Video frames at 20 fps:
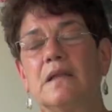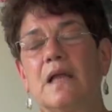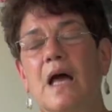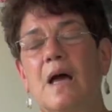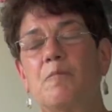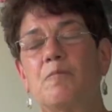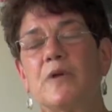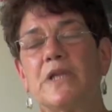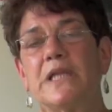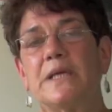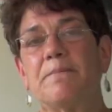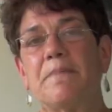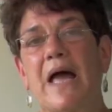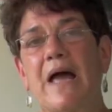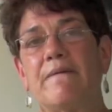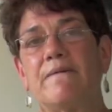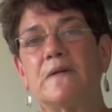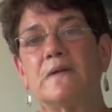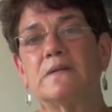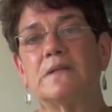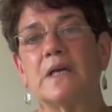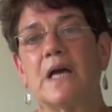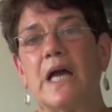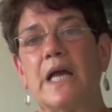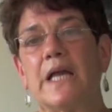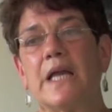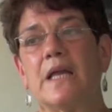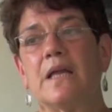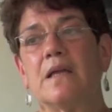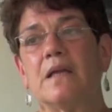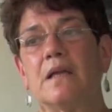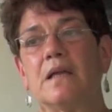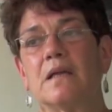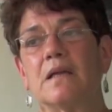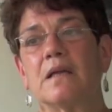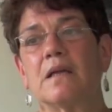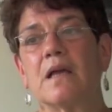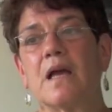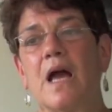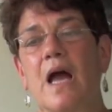I'm really baffled. And
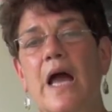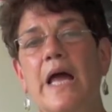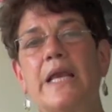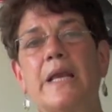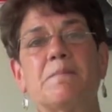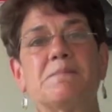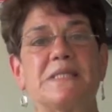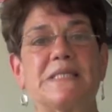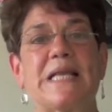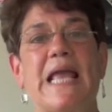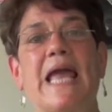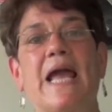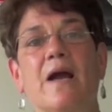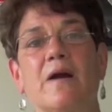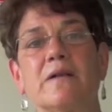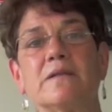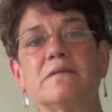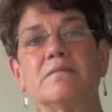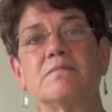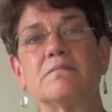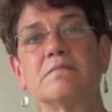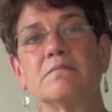I'm scared.